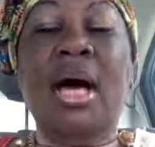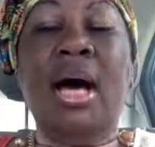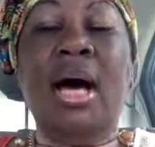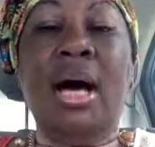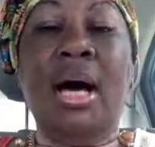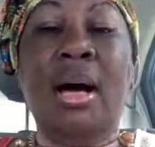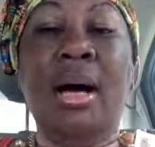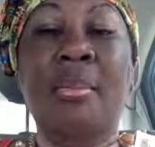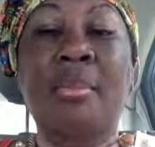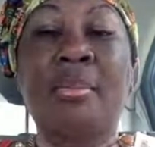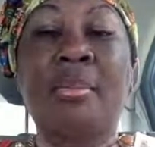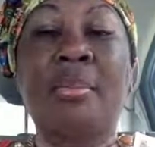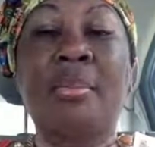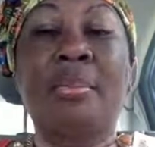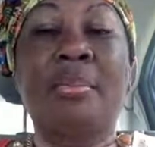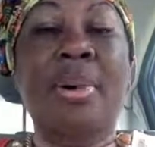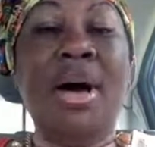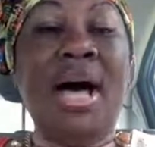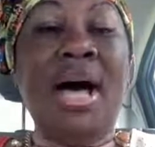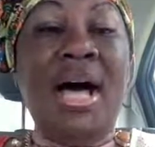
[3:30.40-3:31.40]

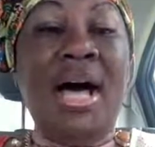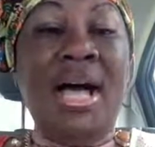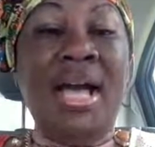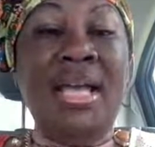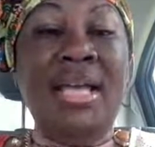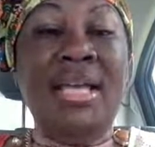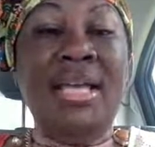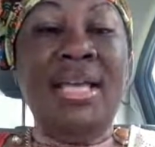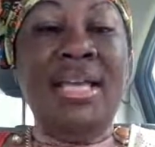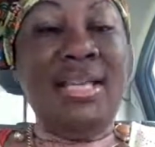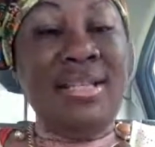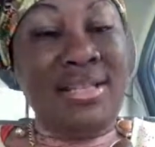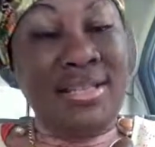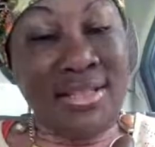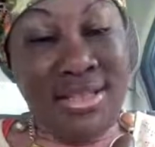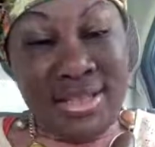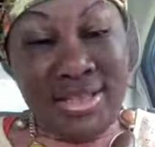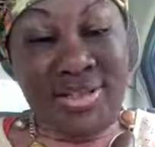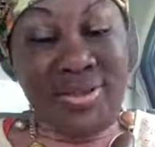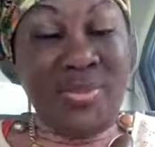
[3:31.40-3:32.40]
by his
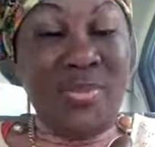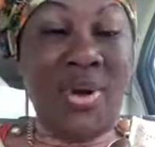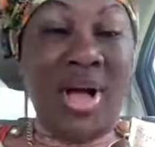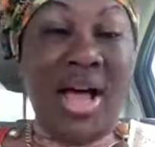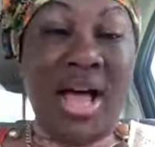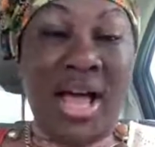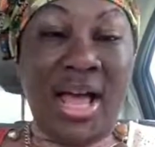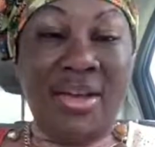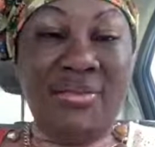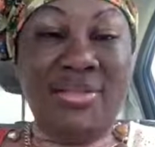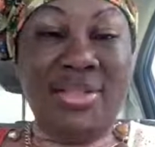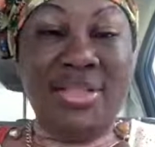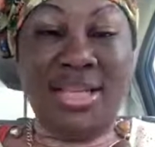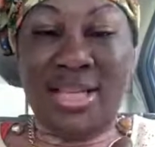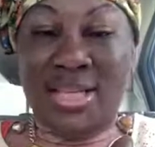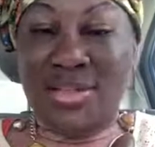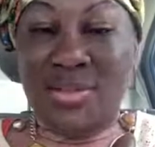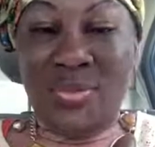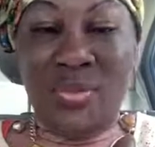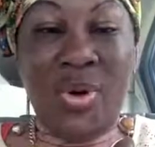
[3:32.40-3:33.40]
6 wives.
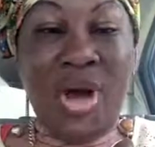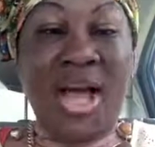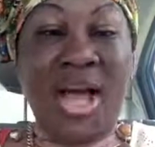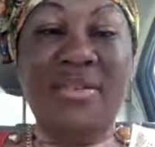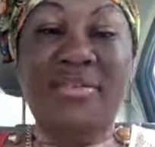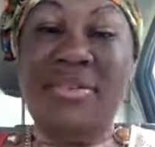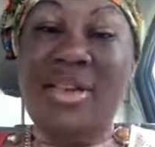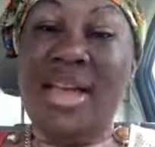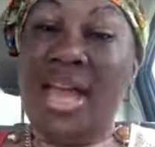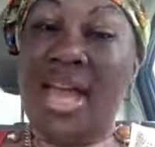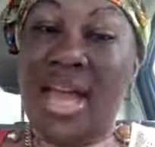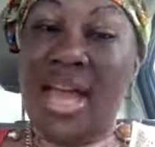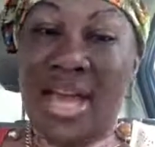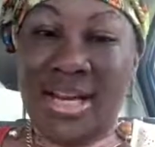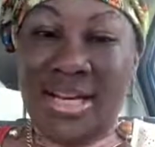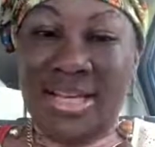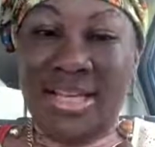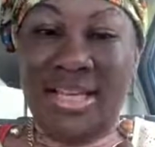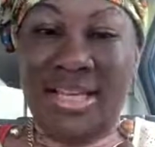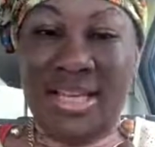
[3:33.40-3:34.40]
Each wife
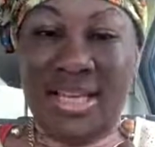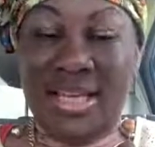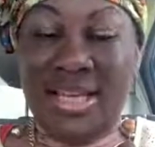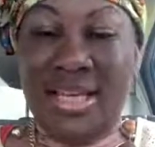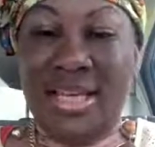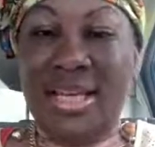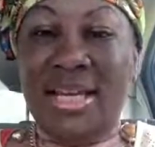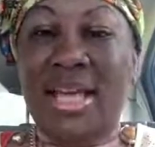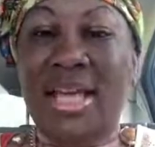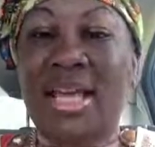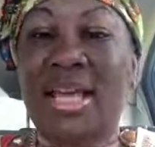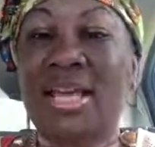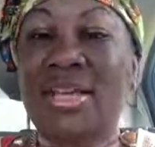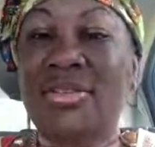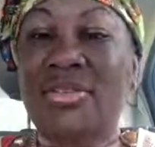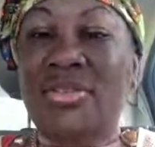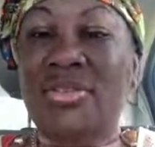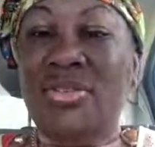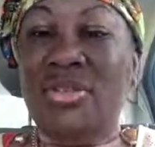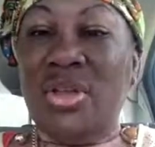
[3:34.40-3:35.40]
had a kid.
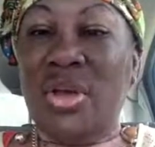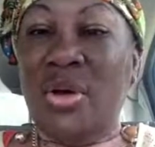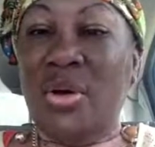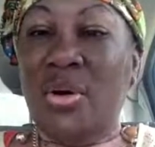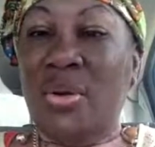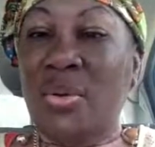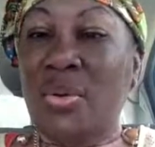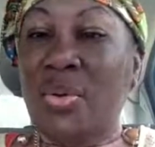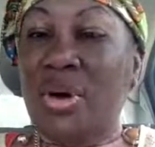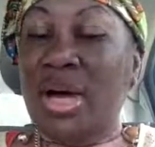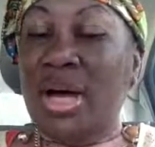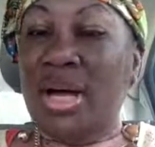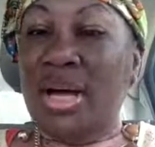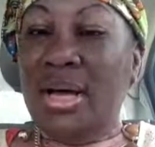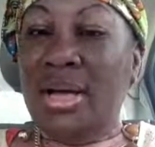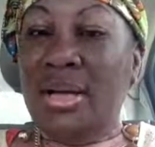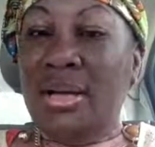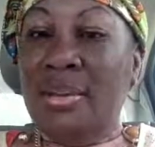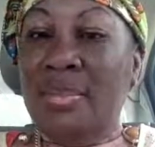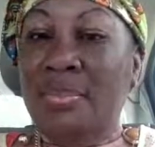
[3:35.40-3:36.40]
So
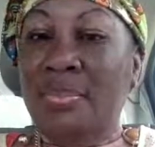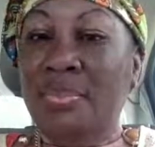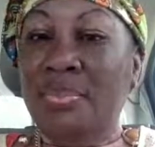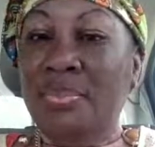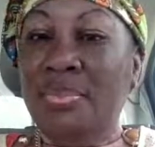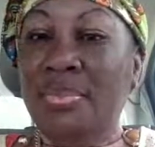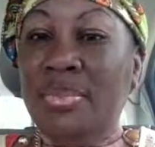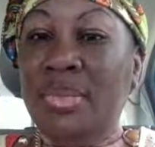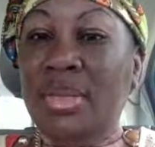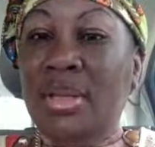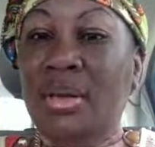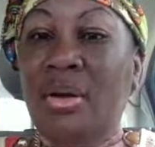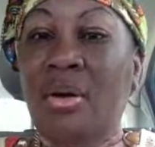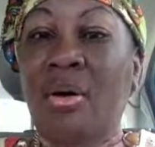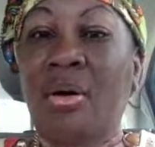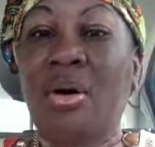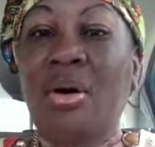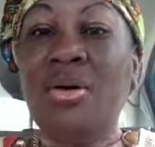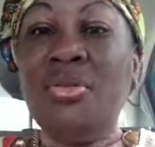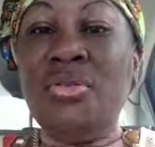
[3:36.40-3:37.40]

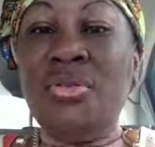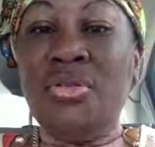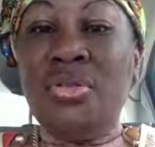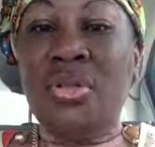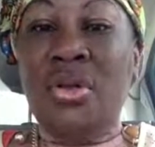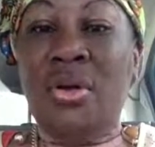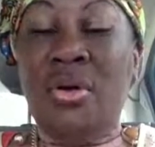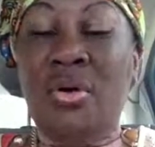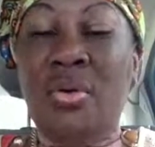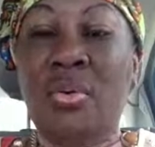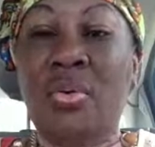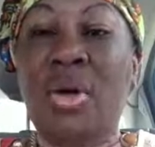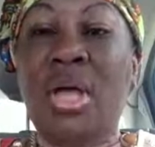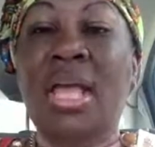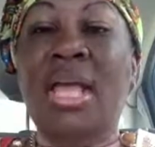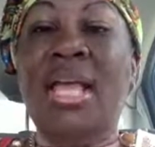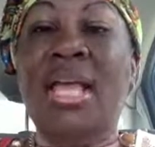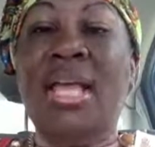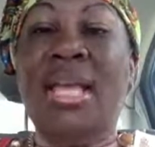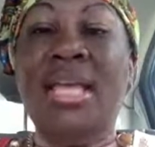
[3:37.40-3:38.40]
also
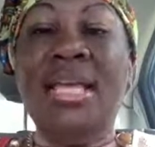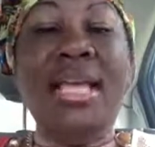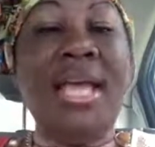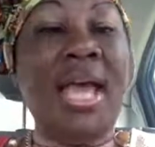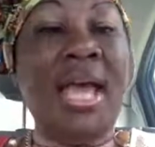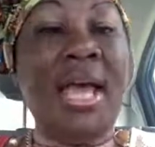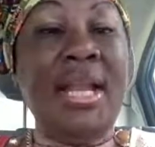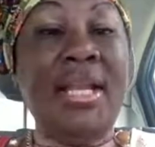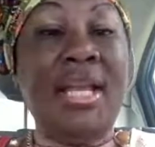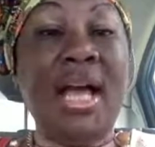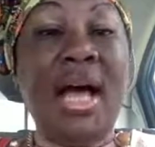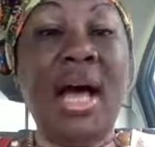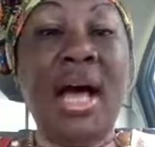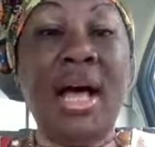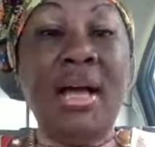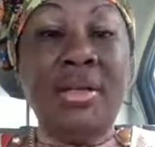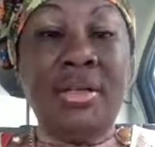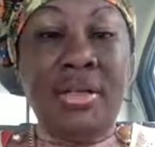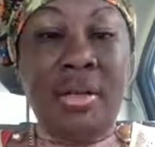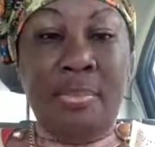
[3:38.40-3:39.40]
he had
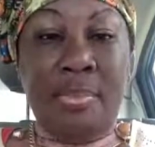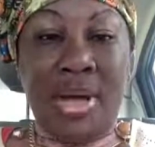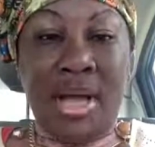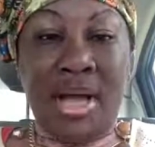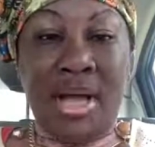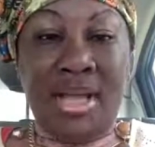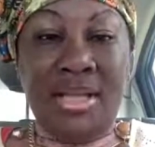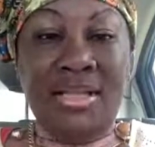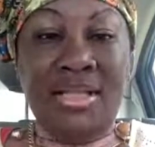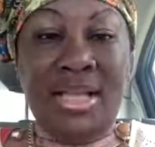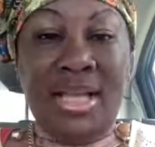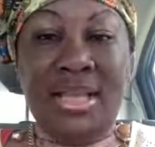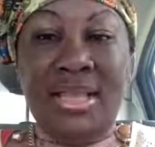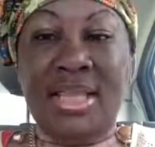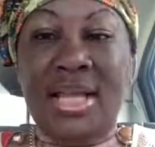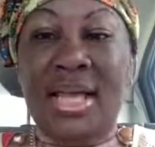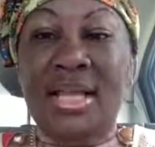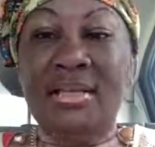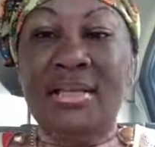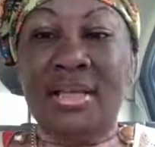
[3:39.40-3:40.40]
concubines at
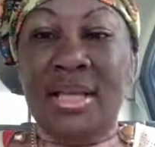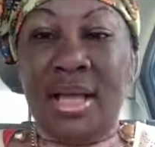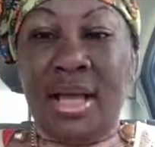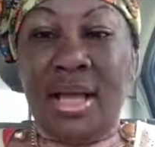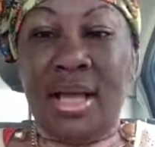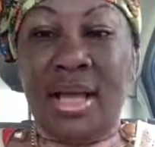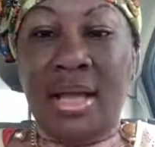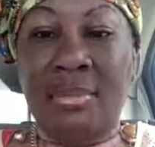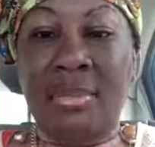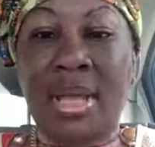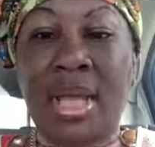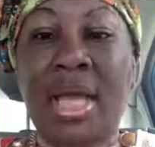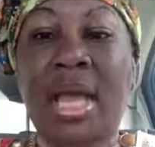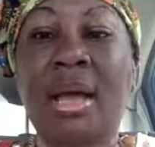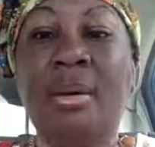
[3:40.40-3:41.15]
that time,